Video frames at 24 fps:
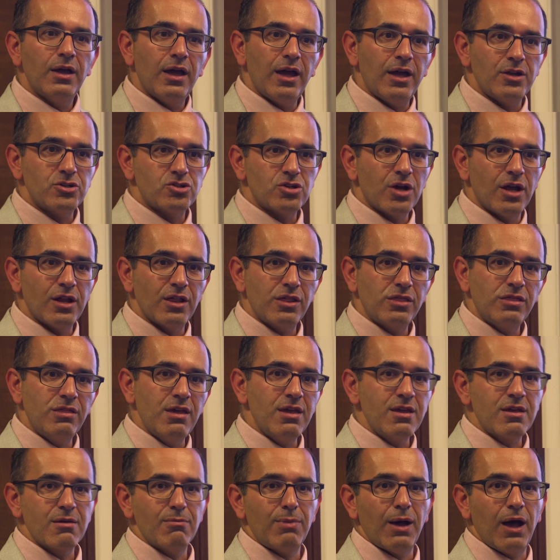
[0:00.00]
and try to
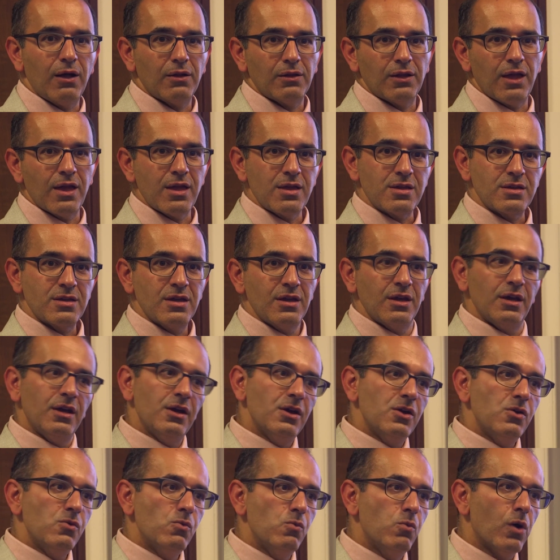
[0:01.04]
think about, like,
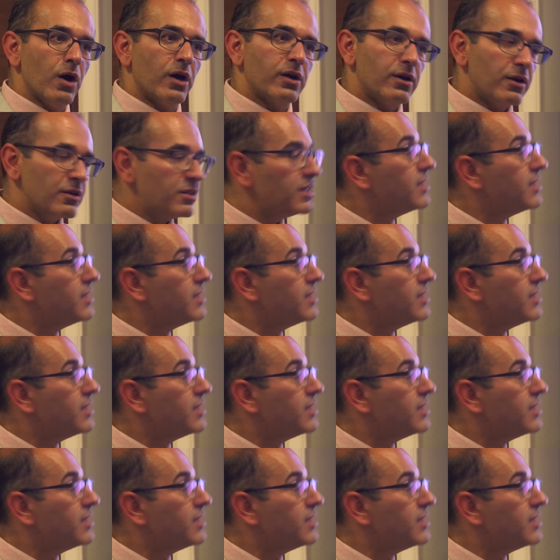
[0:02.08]
what are